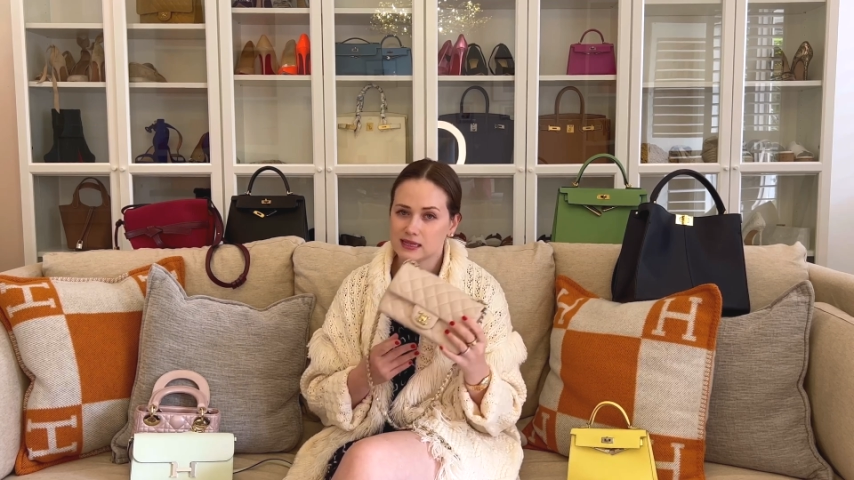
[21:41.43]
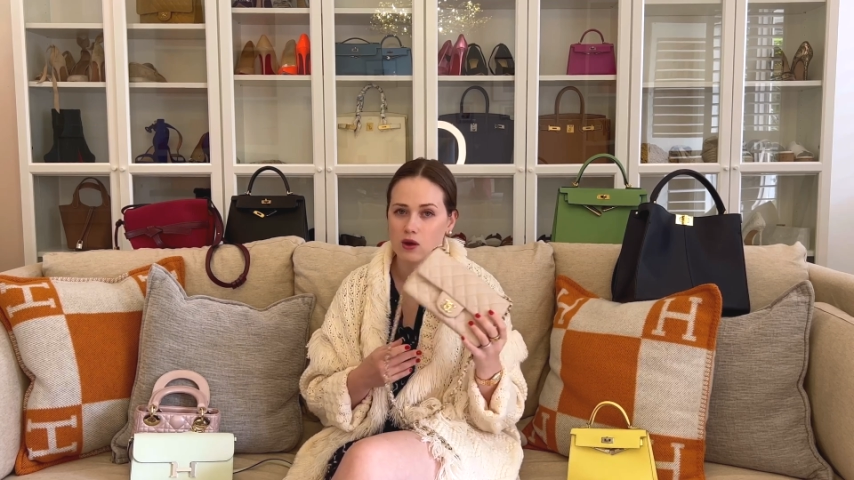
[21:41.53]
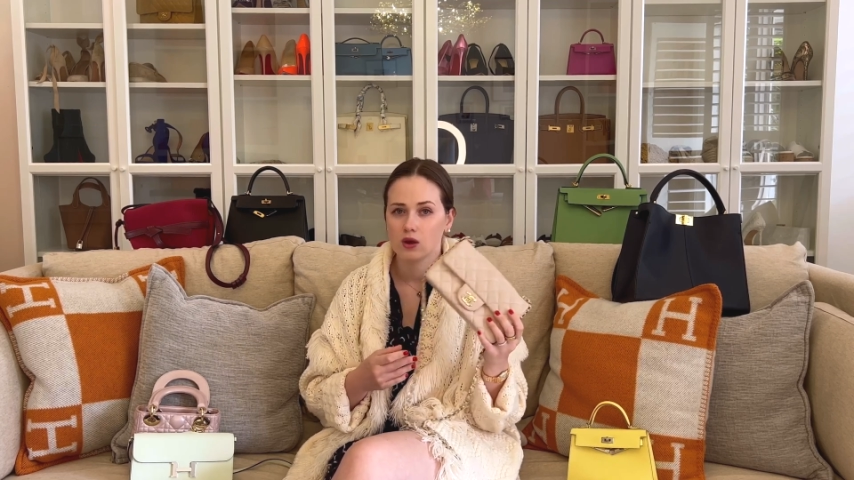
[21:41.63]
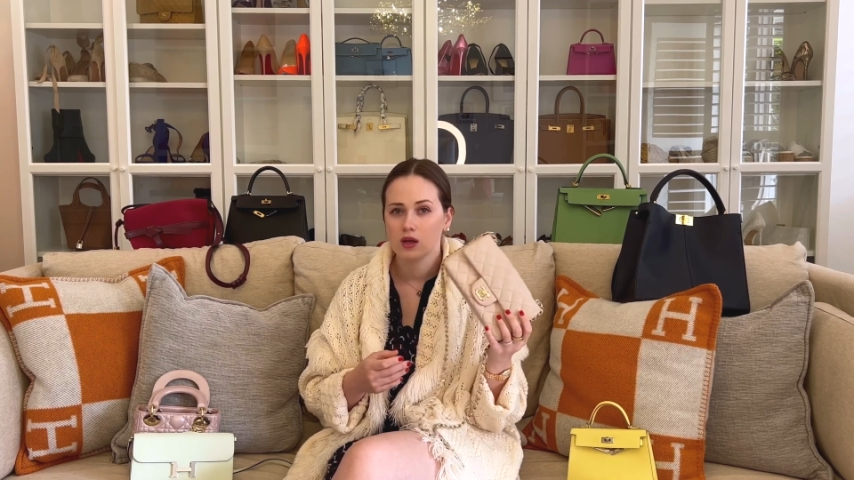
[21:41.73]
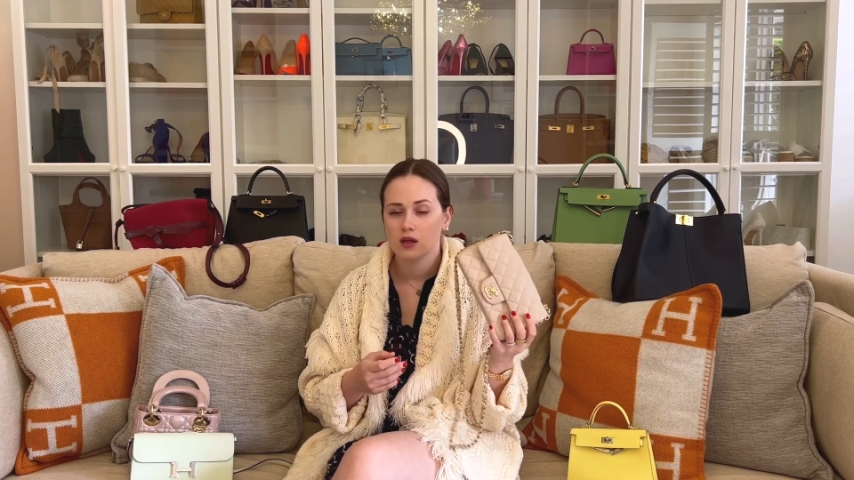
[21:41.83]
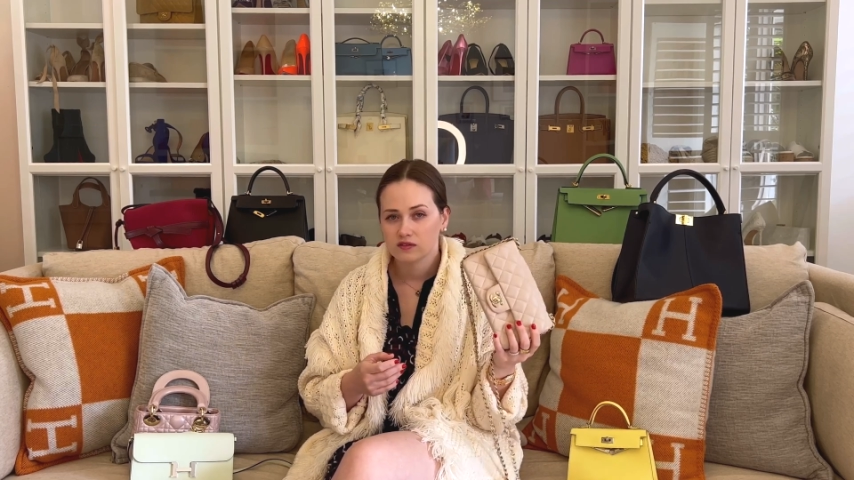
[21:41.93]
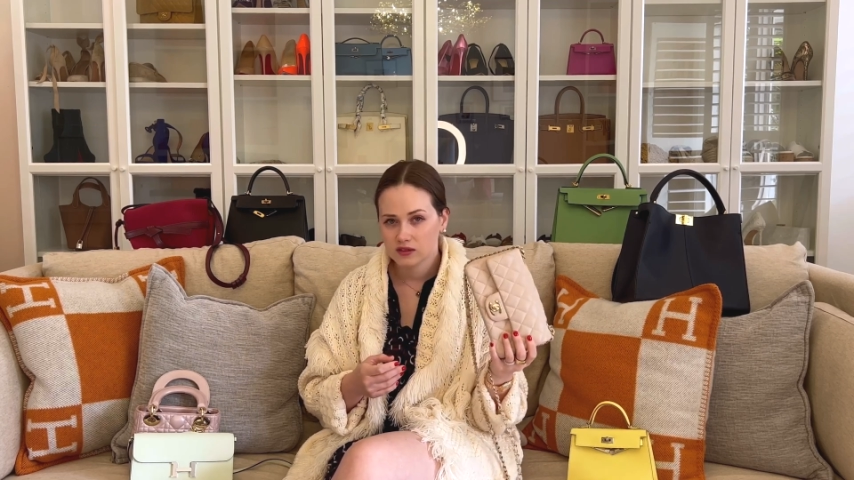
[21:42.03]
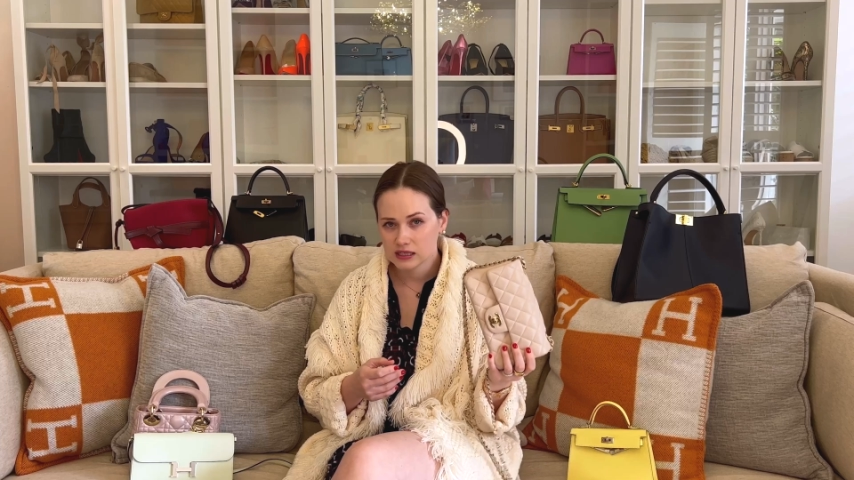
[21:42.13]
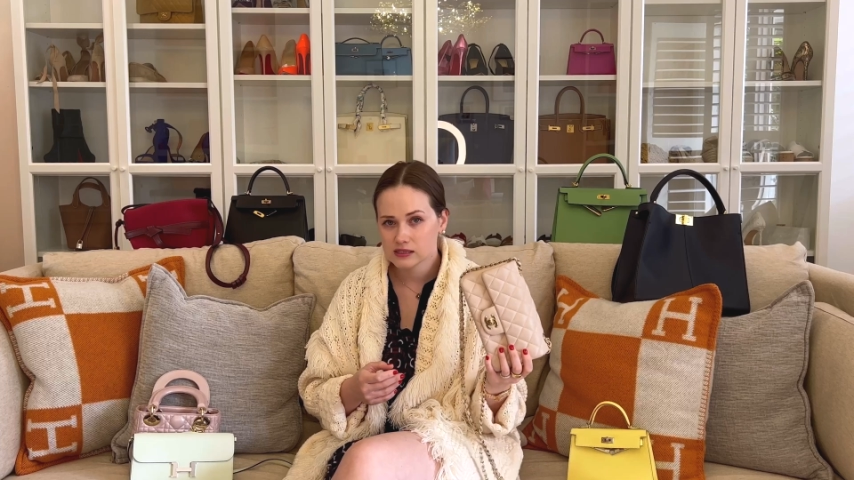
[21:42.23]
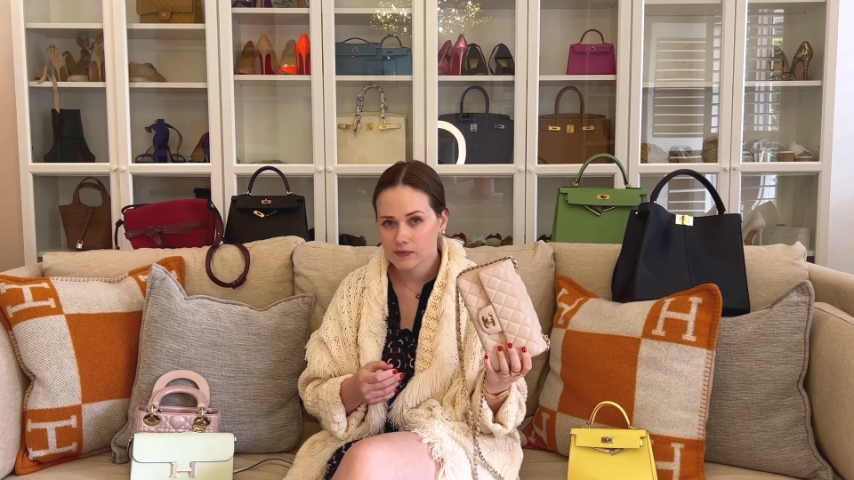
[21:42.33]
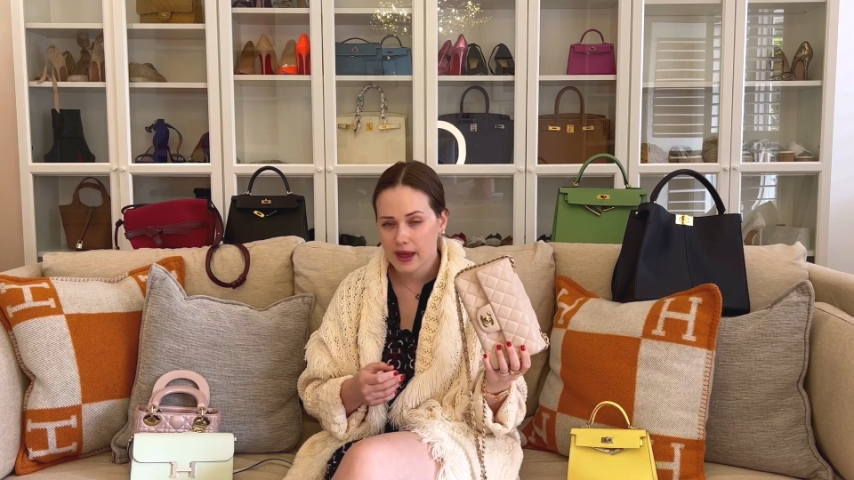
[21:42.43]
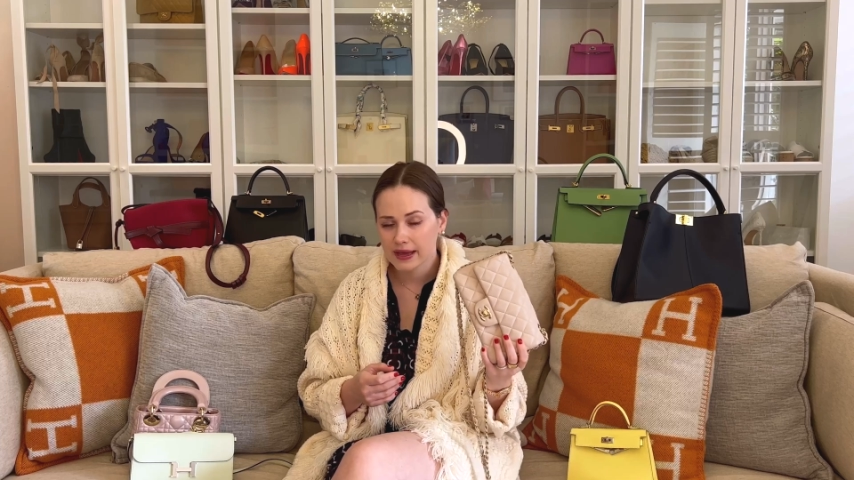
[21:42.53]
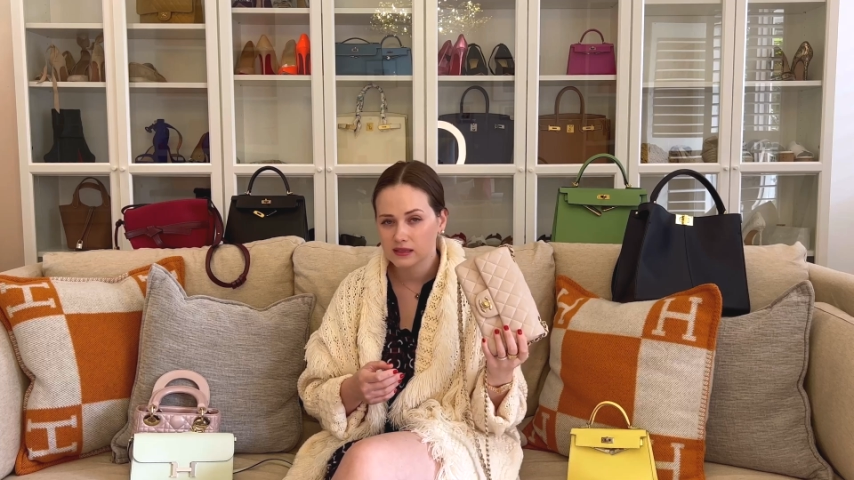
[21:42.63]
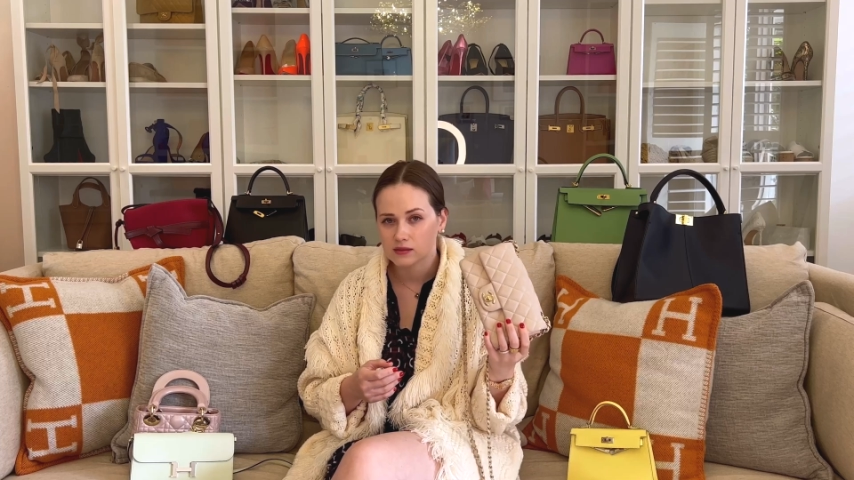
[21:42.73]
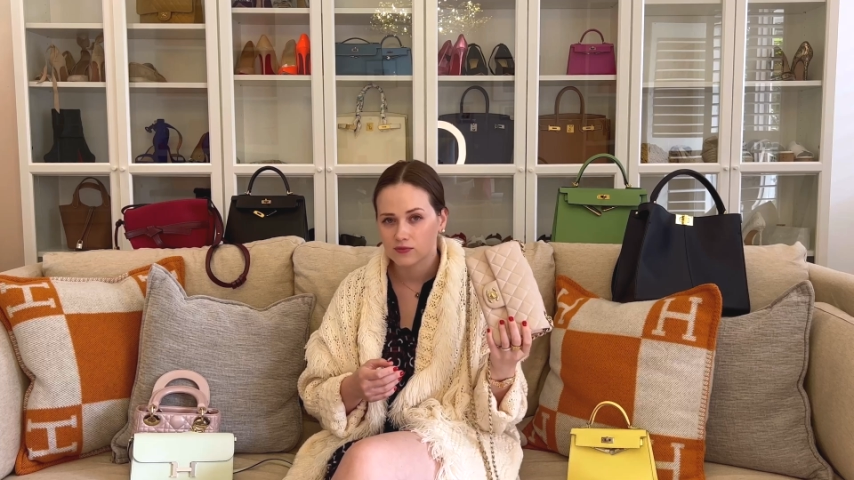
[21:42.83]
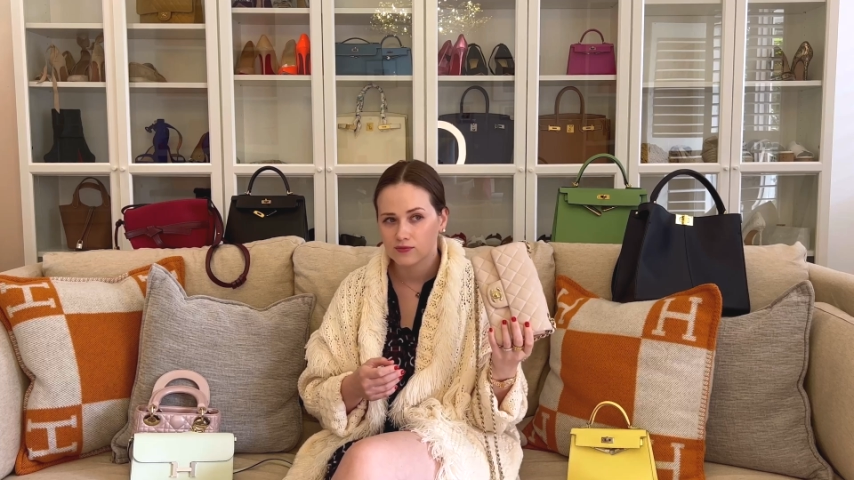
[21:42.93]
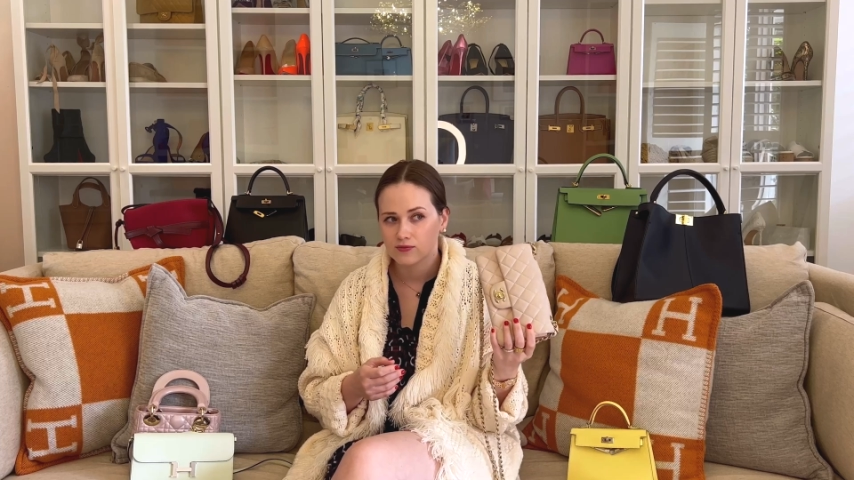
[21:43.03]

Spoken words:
Now, this bag is a